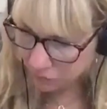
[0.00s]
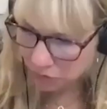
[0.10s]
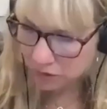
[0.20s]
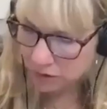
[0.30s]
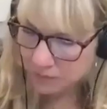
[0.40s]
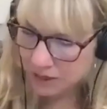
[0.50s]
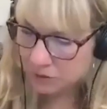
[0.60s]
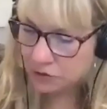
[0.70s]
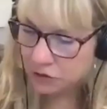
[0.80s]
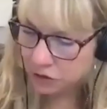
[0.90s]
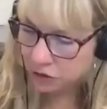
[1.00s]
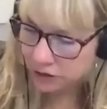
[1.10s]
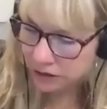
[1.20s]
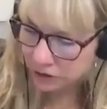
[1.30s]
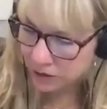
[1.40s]
more about your
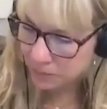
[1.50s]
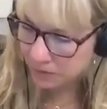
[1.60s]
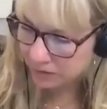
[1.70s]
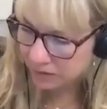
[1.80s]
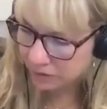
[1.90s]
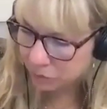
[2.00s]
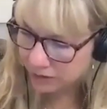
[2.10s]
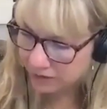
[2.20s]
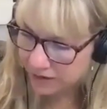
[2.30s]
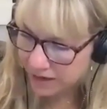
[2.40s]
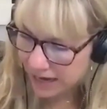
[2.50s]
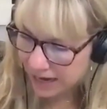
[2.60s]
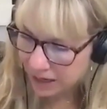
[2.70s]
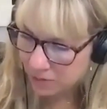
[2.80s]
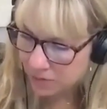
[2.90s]
early learning business. What is the
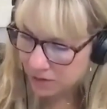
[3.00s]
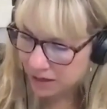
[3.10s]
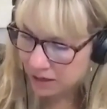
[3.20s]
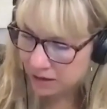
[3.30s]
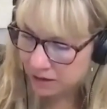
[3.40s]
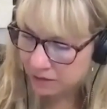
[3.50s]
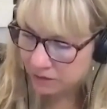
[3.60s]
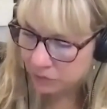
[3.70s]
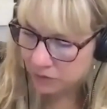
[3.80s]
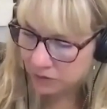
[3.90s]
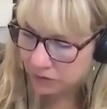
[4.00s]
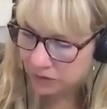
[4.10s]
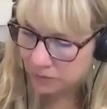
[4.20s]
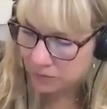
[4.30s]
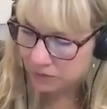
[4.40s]
name and what are
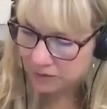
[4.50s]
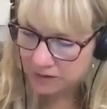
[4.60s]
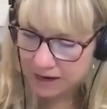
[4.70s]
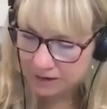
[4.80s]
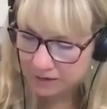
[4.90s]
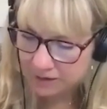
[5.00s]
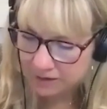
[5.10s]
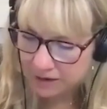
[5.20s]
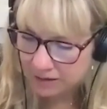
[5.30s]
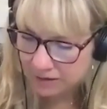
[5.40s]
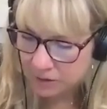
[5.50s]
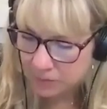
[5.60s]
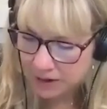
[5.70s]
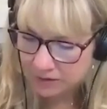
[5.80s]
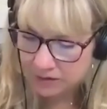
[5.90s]
some of the stats, the size,
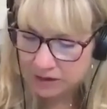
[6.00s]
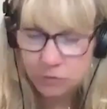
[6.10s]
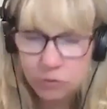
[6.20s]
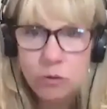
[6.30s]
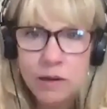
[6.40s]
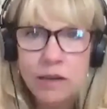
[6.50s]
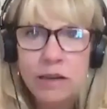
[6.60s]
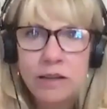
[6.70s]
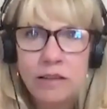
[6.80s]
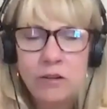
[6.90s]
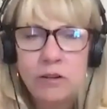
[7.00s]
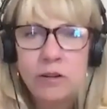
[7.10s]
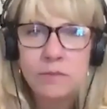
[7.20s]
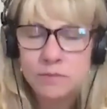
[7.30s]
capacity, enrollment, etc.